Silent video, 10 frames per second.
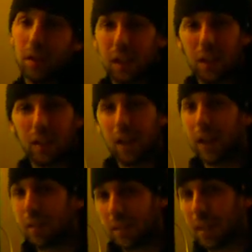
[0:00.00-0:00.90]
And
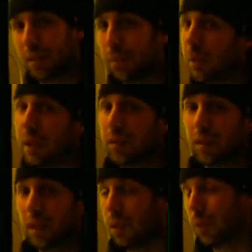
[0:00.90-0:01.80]
I guess that's the
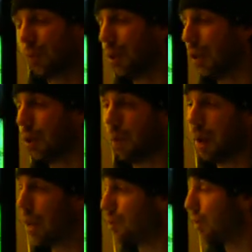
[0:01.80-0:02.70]
biggest thing. There were really no
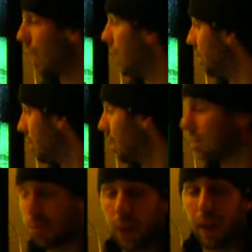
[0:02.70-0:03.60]
major changes in
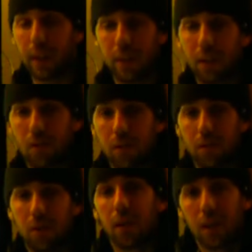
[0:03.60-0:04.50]
the swing, I think,
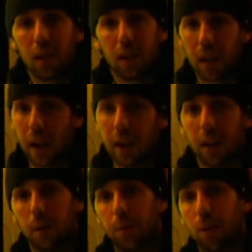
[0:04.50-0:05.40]
just kind
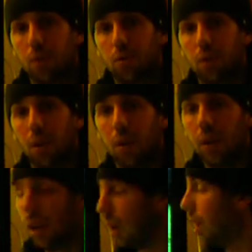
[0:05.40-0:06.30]
of an approach. So,